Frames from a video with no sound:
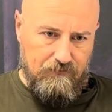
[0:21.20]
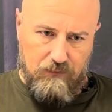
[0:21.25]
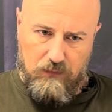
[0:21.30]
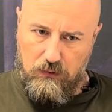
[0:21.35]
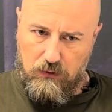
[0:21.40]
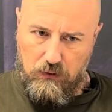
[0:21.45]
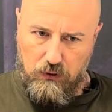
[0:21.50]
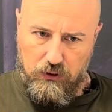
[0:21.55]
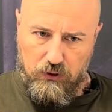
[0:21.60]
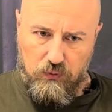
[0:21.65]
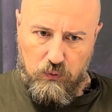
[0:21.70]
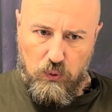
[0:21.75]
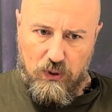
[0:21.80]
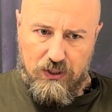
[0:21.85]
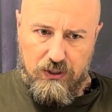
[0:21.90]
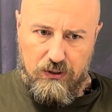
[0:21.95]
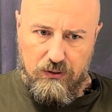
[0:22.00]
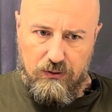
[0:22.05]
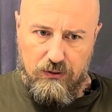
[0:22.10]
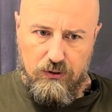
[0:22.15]
A lot of
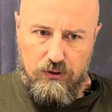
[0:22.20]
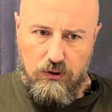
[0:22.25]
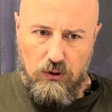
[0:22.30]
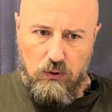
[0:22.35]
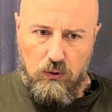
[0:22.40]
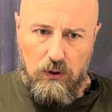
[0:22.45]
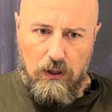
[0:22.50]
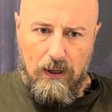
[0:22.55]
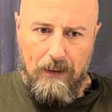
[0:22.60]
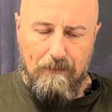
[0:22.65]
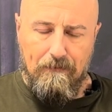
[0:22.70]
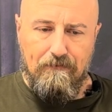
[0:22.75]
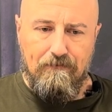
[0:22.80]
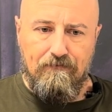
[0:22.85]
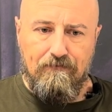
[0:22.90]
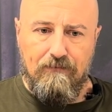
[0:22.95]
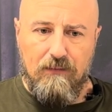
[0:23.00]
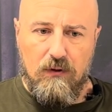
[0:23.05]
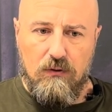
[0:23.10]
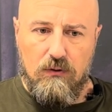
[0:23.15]
questions. So
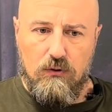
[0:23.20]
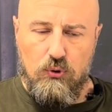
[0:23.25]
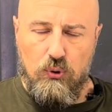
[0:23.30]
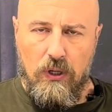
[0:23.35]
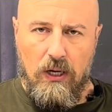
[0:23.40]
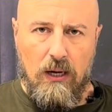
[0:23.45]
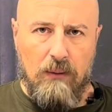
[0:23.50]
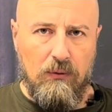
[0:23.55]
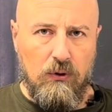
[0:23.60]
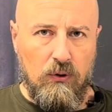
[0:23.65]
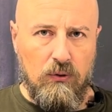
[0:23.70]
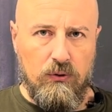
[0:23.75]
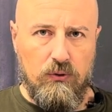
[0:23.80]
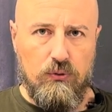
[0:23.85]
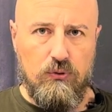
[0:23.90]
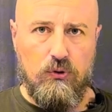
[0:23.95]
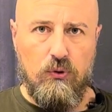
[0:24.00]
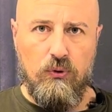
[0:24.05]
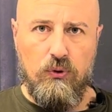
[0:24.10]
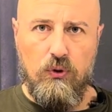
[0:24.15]
today I'm going to
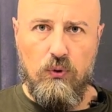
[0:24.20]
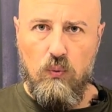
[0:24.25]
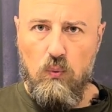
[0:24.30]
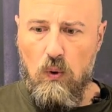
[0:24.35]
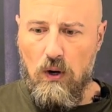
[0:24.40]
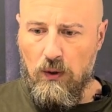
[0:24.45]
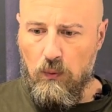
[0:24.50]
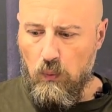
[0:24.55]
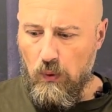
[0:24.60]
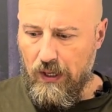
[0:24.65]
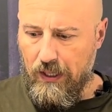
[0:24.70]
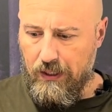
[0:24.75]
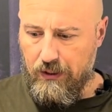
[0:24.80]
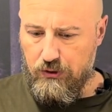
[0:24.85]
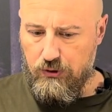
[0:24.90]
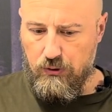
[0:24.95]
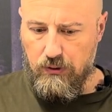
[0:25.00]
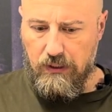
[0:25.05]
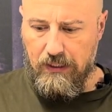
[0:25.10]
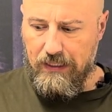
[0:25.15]
show you one way
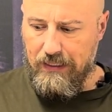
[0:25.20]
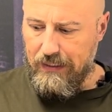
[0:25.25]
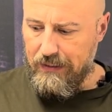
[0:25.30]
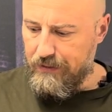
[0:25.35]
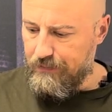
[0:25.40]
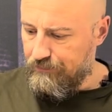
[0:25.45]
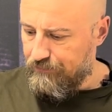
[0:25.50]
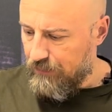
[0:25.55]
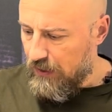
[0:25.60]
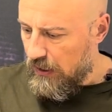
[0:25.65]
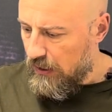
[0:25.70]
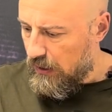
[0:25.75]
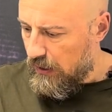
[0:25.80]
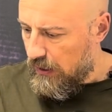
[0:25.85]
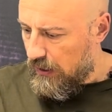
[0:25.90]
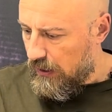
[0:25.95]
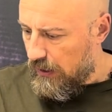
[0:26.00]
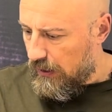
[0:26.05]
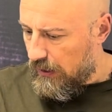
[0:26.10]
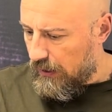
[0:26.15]
to clean
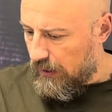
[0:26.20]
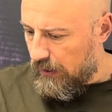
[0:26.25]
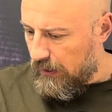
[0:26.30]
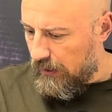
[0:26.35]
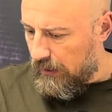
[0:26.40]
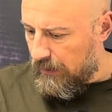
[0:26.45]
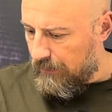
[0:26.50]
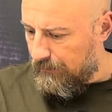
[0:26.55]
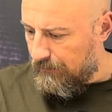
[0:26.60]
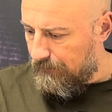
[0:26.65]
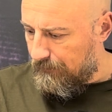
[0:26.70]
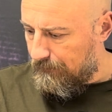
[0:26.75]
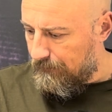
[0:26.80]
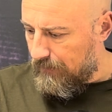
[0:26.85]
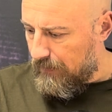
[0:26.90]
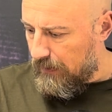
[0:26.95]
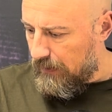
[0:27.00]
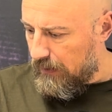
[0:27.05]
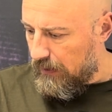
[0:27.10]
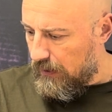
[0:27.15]
it.
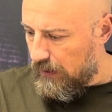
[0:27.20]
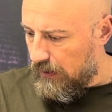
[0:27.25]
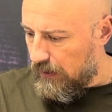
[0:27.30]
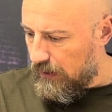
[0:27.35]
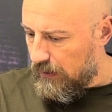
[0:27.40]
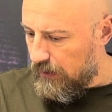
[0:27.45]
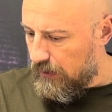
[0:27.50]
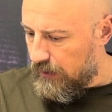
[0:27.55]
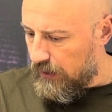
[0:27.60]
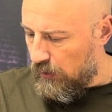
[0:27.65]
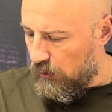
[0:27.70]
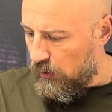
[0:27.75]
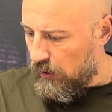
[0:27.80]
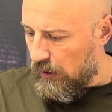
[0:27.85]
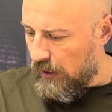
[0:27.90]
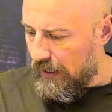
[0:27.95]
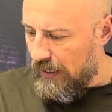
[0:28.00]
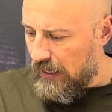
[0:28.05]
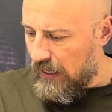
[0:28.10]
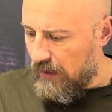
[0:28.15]
Here
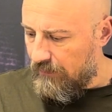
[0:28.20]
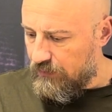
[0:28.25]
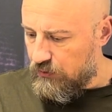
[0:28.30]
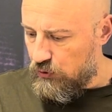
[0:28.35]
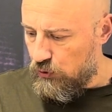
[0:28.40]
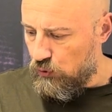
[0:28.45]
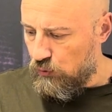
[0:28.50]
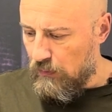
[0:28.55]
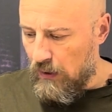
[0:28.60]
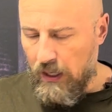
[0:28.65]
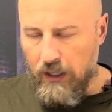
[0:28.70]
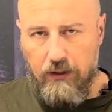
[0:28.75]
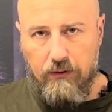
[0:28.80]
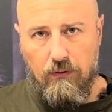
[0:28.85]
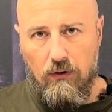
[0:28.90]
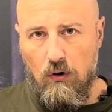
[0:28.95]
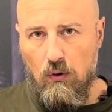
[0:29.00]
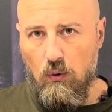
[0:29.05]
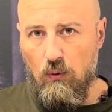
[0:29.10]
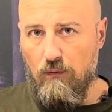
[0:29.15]
I have two
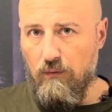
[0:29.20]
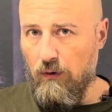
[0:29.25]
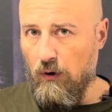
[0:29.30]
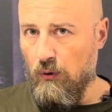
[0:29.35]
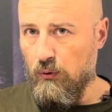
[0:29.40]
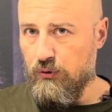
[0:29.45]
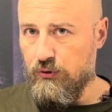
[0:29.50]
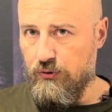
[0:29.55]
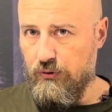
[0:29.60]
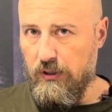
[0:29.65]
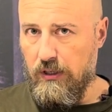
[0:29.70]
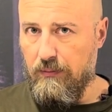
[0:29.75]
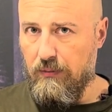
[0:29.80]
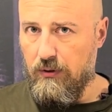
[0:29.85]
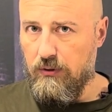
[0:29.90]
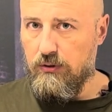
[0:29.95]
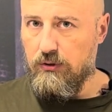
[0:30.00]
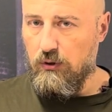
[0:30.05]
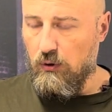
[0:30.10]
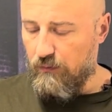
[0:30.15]
micro flow
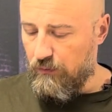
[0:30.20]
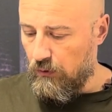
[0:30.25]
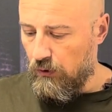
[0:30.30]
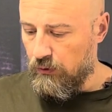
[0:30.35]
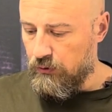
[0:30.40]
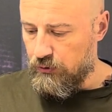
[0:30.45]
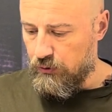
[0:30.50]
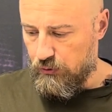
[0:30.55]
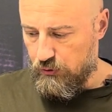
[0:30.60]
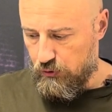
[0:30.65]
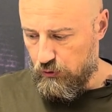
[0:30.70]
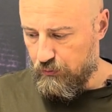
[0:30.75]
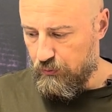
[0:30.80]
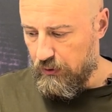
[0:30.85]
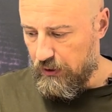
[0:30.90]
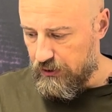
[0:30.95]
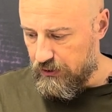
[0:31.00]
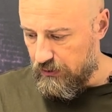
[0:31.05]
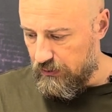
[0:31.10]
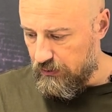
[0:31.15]
streamers, so flow-through
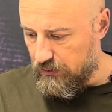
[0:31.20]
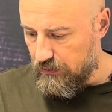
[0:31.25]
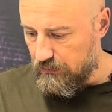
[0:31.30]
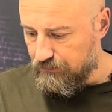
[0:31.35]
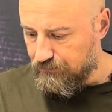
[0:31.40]
suppressors.